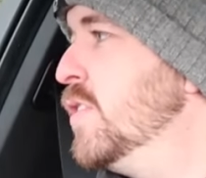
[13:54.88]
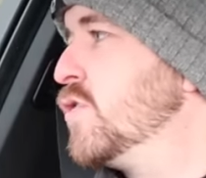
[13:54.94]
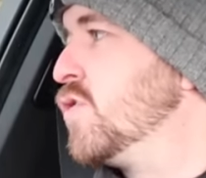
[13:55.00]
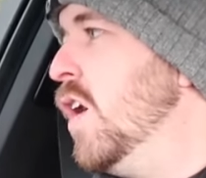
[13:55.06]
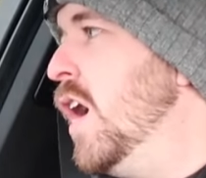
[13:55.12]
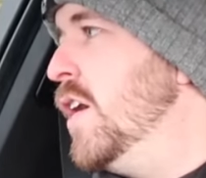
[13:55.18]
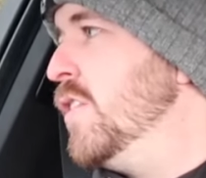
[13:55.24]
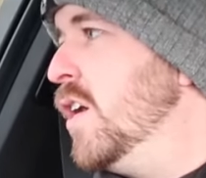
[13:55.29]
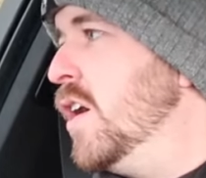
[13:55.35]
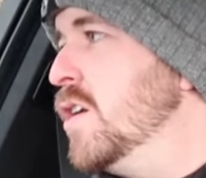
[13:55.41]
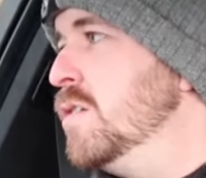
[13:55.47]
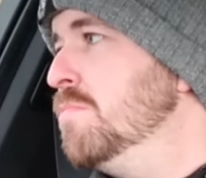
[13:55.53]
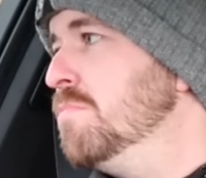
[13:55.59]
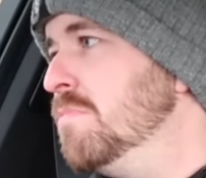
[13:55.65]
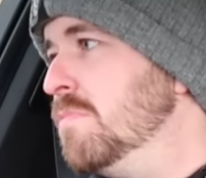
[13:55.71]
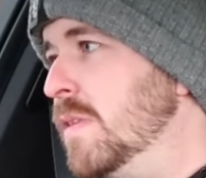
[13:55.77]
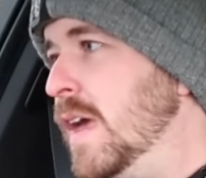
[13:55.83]
the dry though,
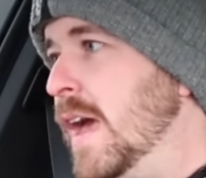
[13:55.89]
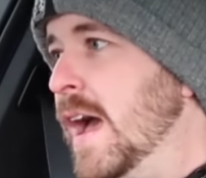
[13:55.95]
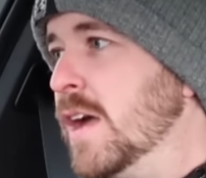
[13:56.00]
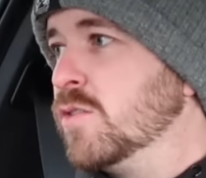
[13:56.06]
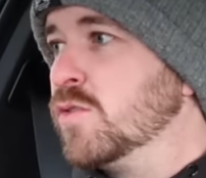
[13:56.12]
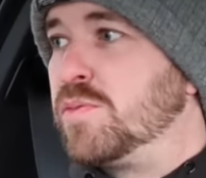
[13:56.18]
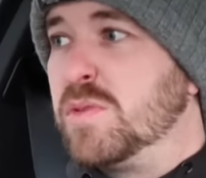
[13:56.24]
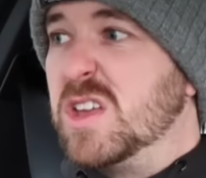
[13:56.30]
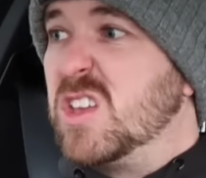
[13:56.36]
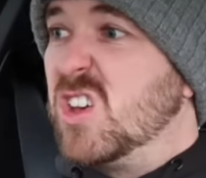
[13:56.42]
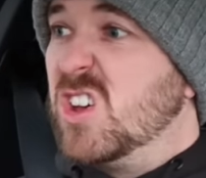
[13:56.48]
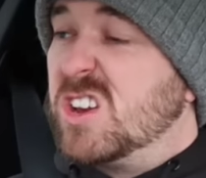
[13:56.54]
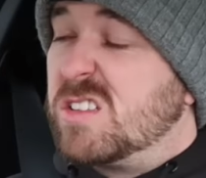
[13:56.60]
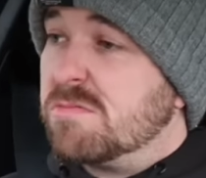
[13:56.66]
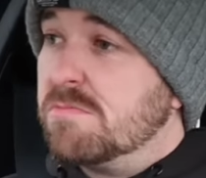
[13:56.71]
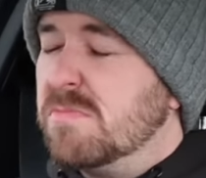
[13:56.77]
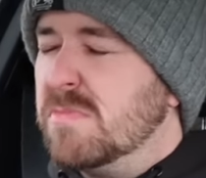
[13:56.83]
it handles pretty
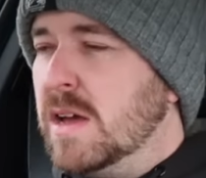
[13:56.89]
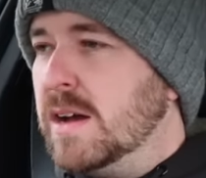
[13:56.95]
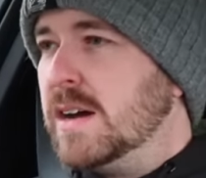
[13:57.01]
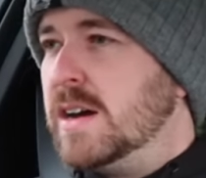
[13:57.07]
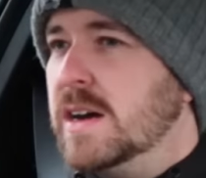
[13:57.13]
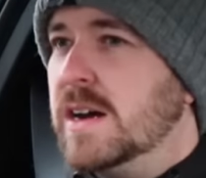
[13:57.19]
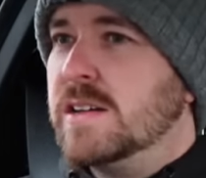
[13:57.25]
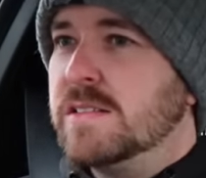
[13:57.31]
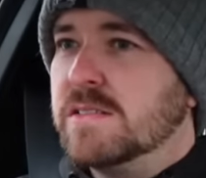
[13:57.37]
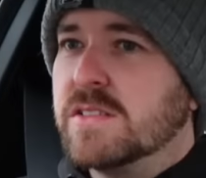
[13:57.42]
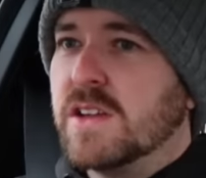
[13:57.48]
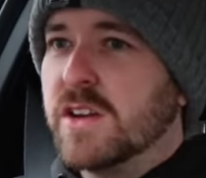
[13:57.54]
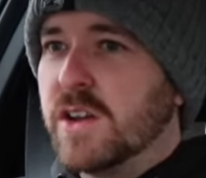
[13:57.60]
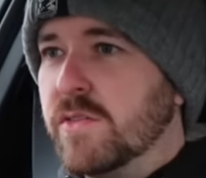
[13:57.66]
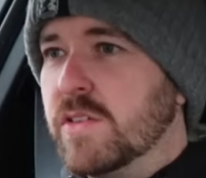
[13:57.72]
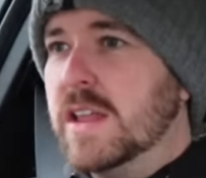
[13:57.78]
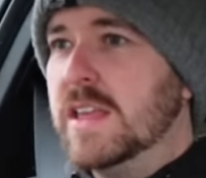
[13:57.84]
good, and I
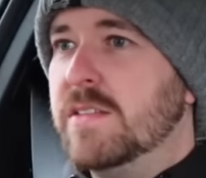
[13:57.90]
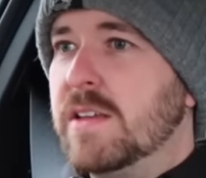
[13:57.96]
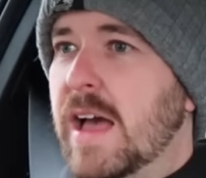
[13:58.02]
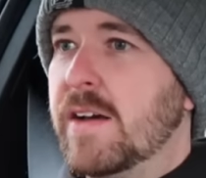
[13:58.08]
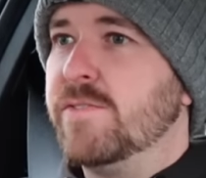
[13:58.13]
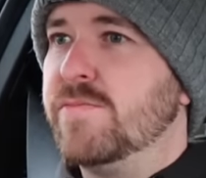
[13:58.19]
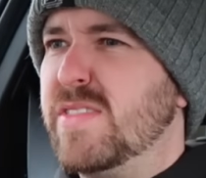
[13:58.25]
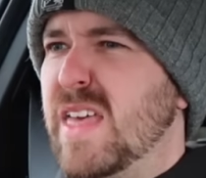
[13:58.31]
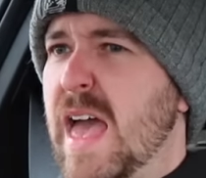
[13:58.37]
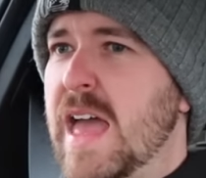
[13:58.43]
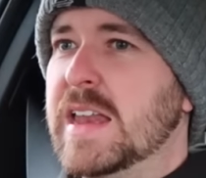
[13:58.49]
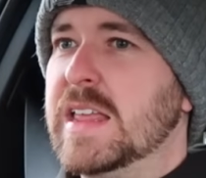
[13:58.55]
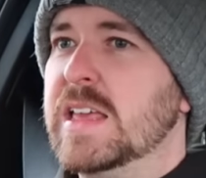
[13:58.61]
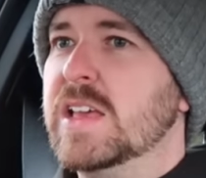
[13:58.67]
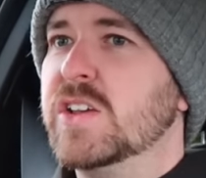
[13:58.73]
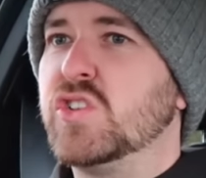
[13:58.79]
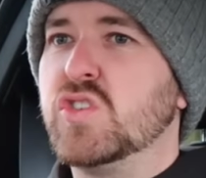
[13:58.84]
don't really have
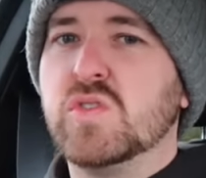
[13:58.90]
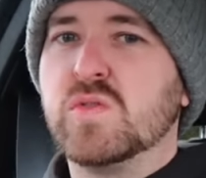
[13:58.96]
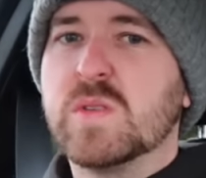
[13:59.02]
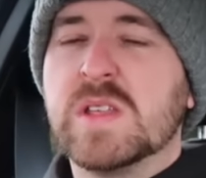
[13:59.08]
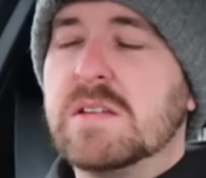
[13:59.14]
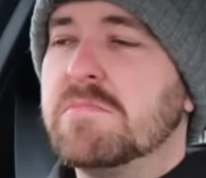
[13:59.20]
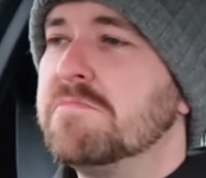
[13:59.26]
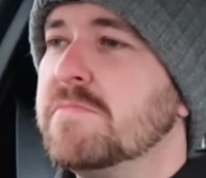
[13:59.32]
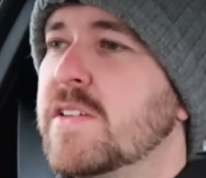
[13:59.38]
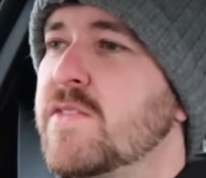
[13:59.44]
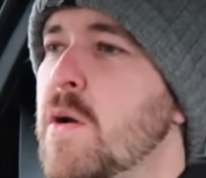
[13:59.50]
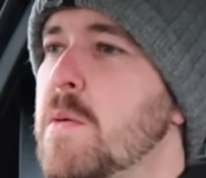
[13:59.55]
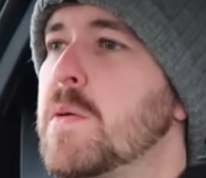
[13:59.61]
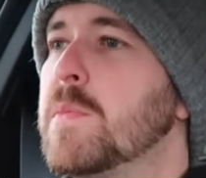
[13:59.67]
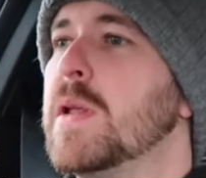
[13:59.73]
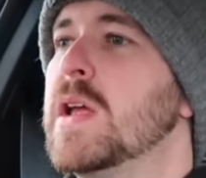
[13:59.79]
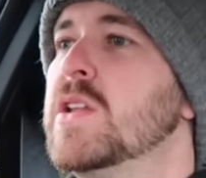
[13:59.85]
any issues with it, if
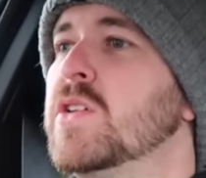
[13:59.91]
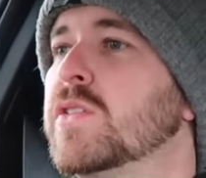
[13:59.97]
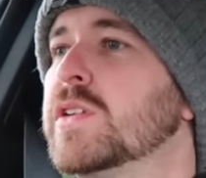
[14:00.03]
I'm completely